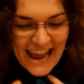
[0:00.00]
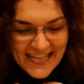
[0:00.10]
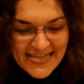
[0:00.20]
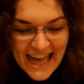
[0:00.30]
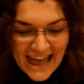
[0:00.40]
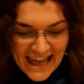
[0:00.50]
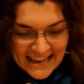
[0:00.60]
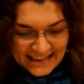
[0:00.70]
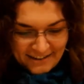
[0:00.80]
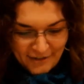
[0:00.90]
And
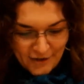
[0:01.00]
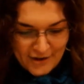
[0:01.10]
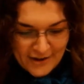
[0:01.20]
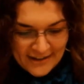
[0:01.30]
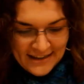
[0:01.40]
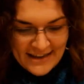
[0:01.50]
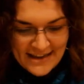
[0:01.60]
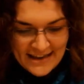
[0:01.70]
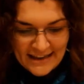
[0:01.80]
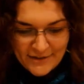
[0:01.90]
that knit along
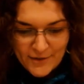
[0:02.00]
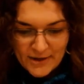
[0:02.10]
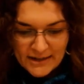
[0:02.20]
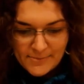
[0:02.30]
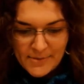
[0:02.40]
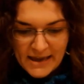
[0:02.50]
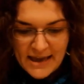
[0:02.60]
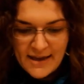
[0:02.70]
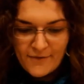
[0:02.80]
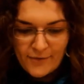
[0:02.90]
is going to
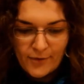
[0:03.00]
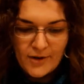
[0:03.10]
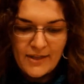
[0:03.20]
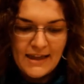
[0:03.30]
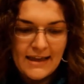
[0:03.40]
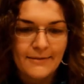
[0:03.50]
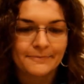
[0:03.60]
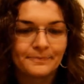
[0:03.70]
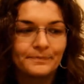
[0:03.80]
be for the